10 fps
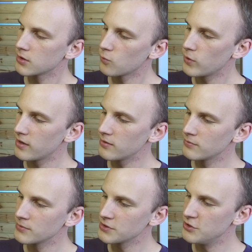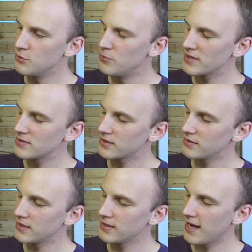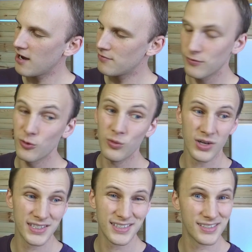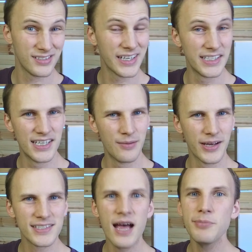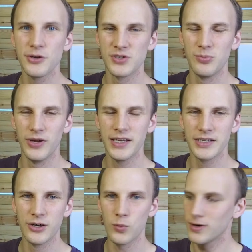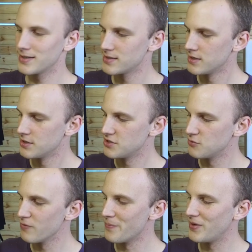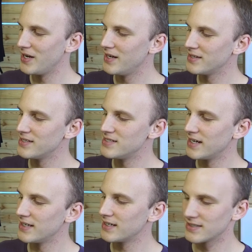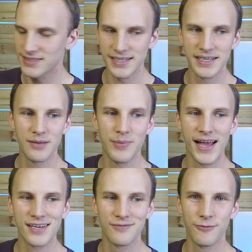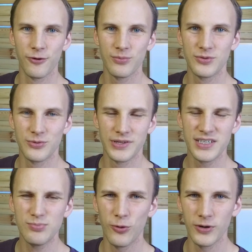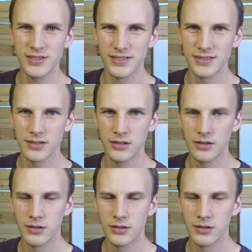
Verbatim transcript: where you basically have what's like a DMX opto split, you know, where it's just repeating the data and sending it back and forth between these ports, is